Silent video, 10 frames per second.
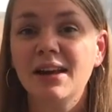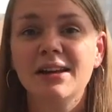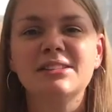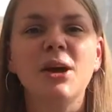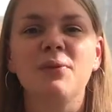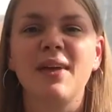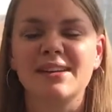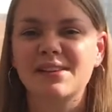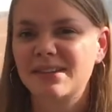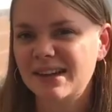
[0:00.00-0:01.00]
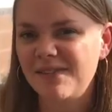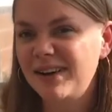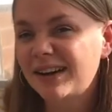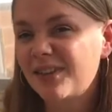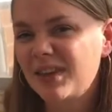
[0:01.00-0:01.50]
So that's something to have a
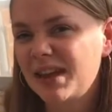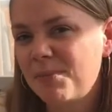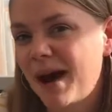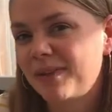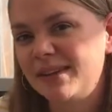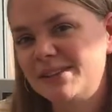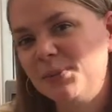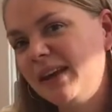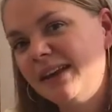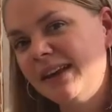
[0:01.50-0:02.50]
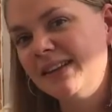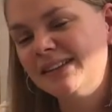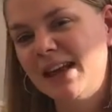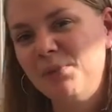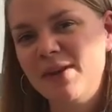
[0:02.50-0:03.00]
little think about this week. In the
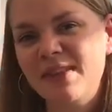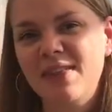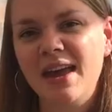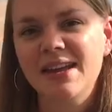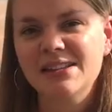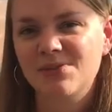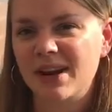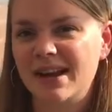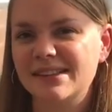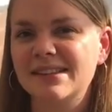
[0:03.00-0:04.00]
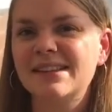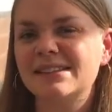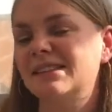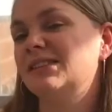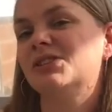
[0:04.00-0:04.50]
same way that the Israelites
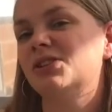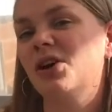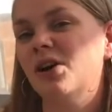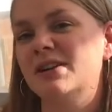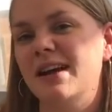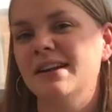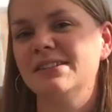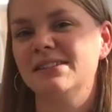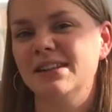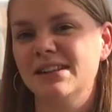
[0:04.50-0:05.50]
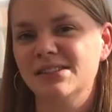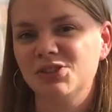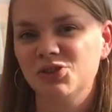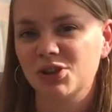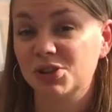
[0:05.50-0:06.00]
listened to God and listened to his
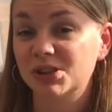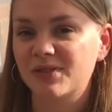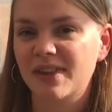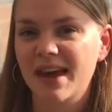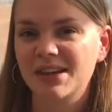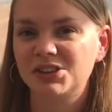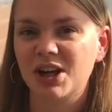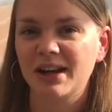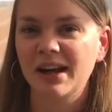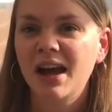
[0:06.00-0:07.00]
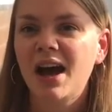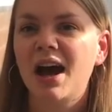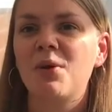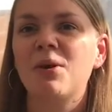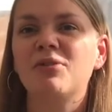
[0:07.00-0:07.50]
instructions for their journey,
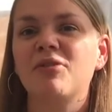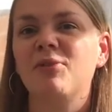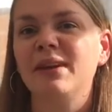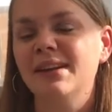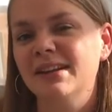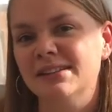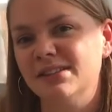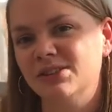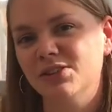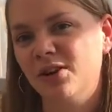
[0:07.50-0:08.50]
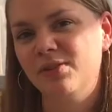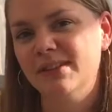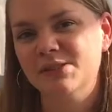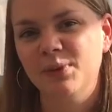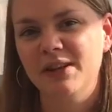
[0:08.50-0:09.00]
I wonder if we can listen to God
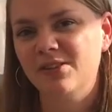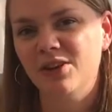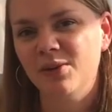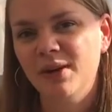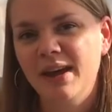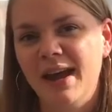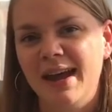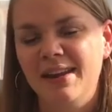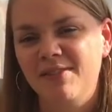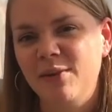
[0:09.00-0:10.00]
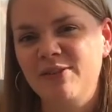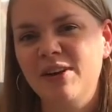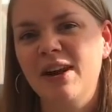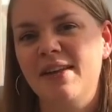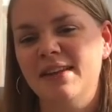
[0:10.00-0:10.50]
this week too. And if we
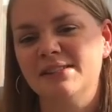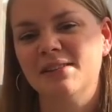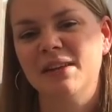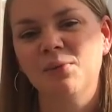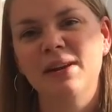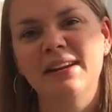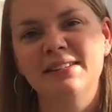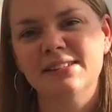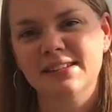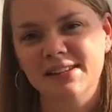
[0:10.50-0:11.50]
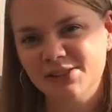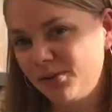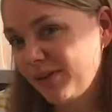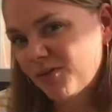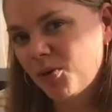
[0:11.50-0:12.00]
feel like there's something we need to say
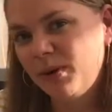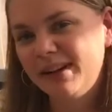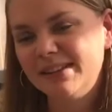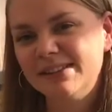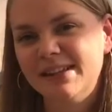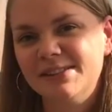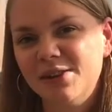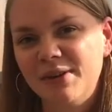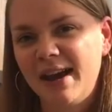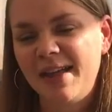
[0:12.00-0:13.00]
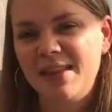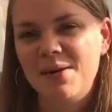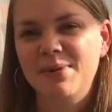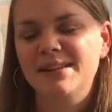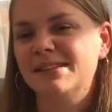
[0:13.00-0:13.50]
sorry for, we can say sorry. And
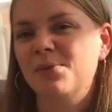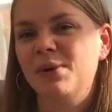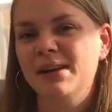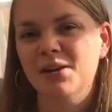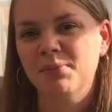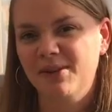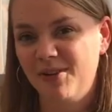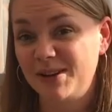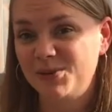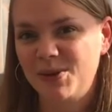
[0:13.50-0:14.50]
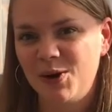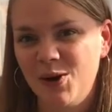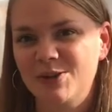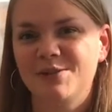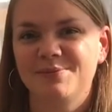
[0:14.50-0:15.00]
that means that we can be friends with
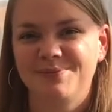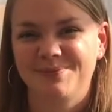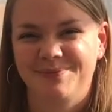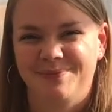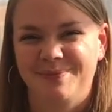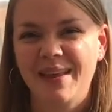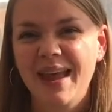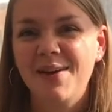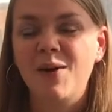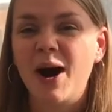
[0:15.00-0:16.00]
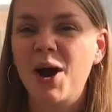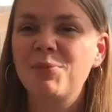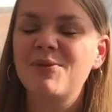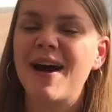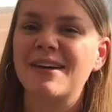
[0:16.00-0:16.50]
God. Well, I
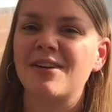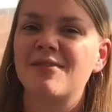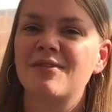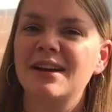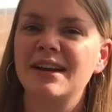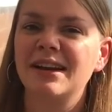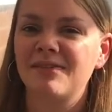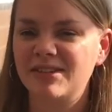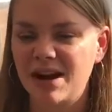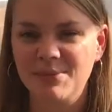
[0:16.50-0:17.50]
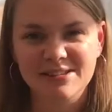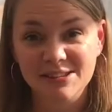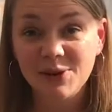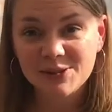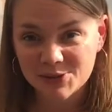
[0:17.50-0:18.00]
hope you've had a really lovely time
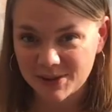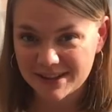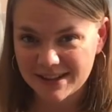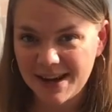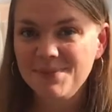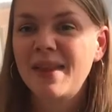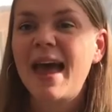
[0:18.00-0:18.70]
listening to our story today.